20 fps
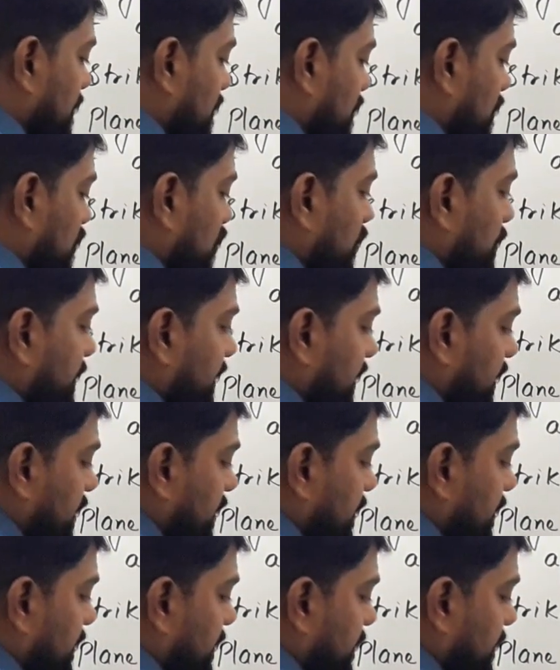OB,
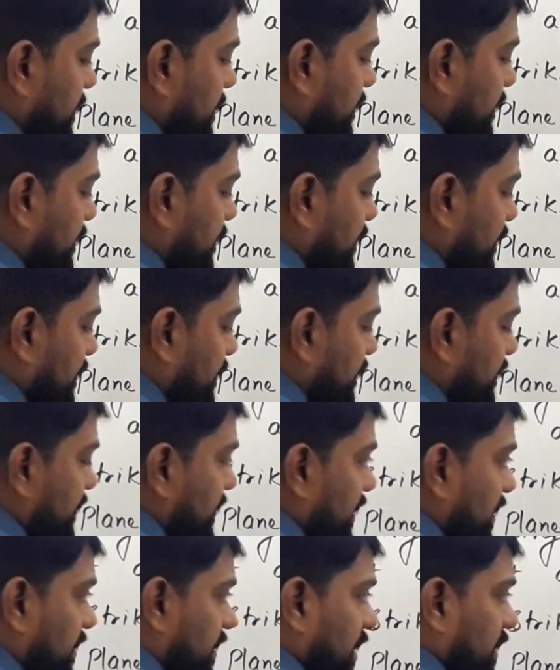
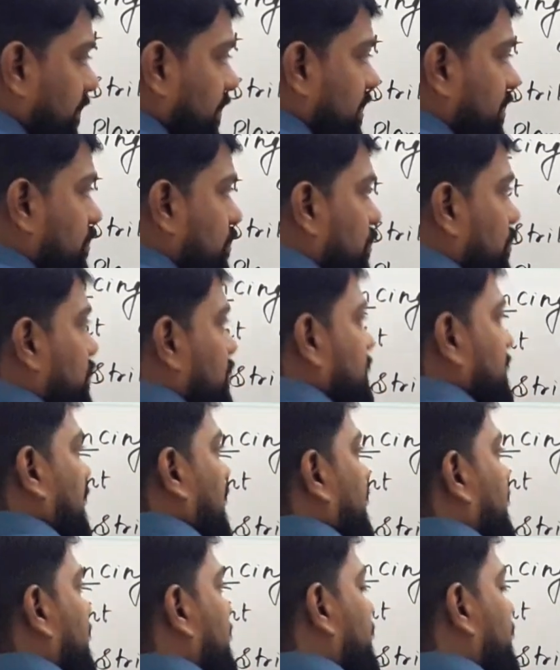the ray which goes away